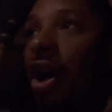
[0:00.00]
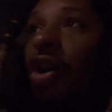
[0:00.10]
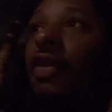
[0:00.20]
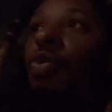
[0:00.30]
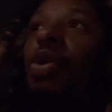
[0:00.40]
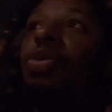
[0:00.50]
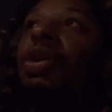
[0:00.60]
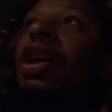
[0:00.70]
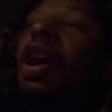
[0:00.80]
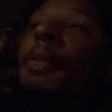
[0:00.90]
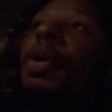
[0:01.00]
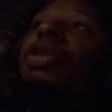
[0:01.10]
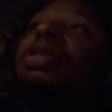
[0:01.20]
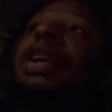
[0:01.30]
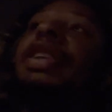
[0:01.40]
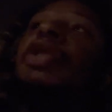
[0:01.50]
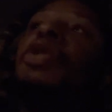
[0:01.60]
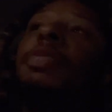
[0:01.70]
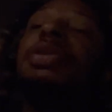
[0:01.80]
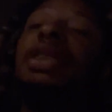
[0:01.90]
I don't even want a person like that
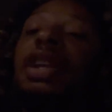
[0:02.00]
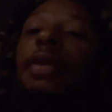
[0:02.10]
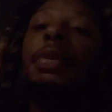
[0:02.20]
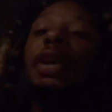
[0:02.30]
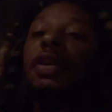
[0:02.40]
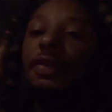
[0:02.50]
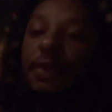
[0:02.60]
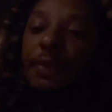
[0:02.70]
representing NBF.